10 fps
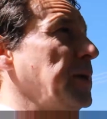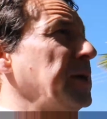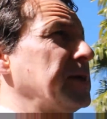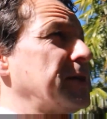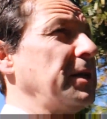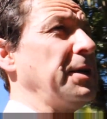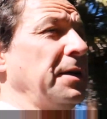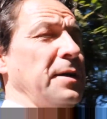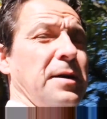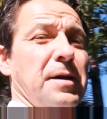in a city.
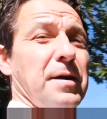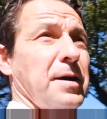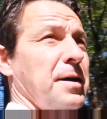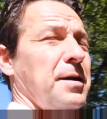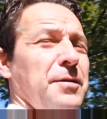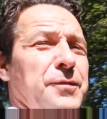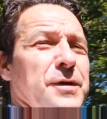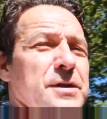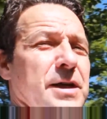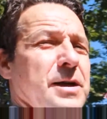It
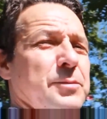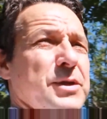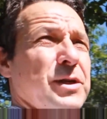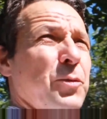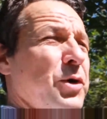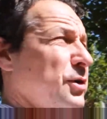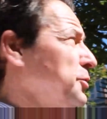feels like I'm somewhere